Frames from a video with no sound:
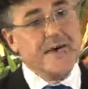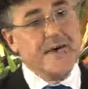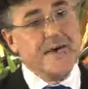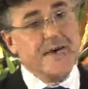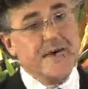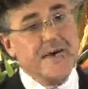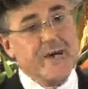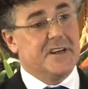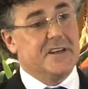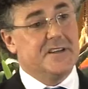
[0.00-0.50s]

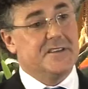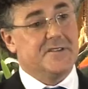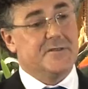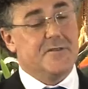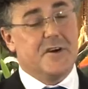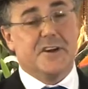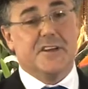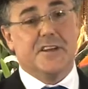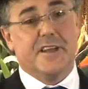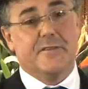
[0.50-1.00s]

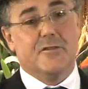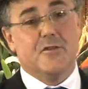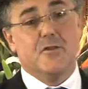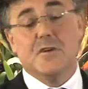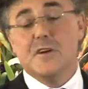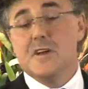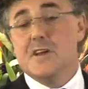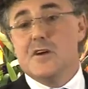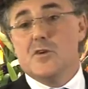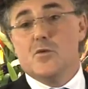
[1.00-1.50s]
triglyceride level,
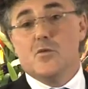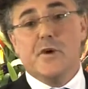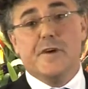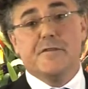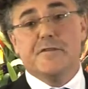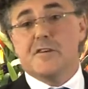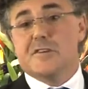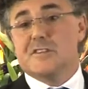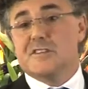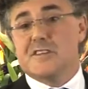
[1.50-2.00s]

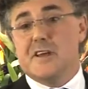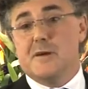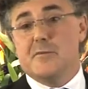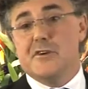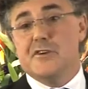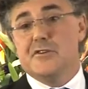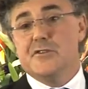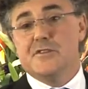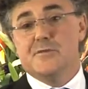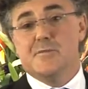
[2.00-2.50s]
we've got
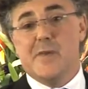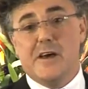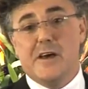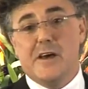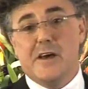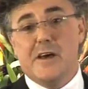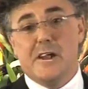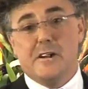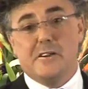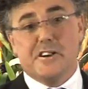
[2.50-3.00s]
someone who's
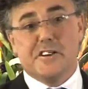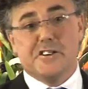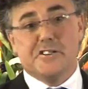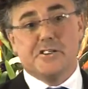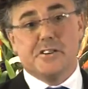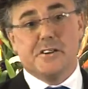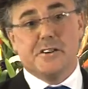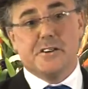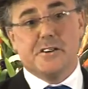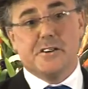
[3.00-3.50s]
malnourished.
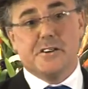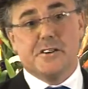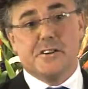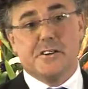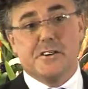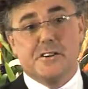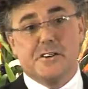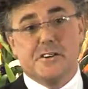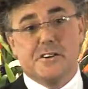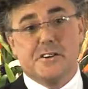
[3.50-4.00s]

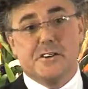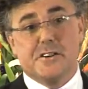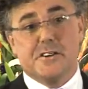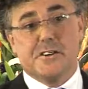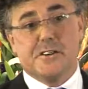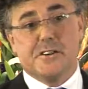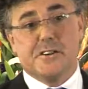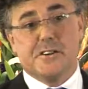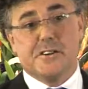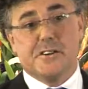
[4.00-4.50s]

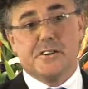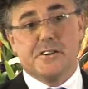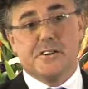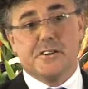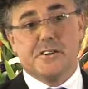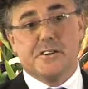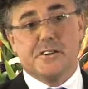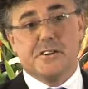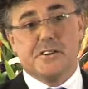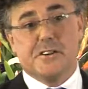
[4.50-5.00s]
I
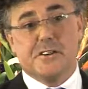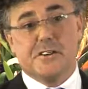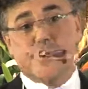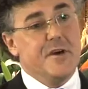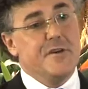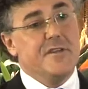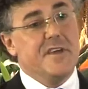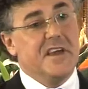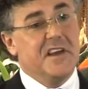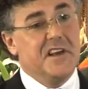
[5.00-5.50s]
see them, I
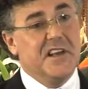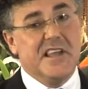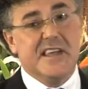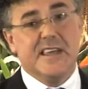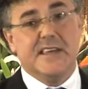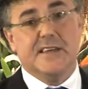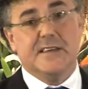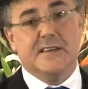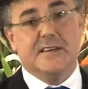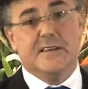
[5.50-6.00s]
know they're
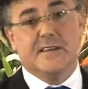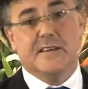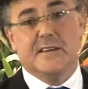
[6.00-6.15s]
lean.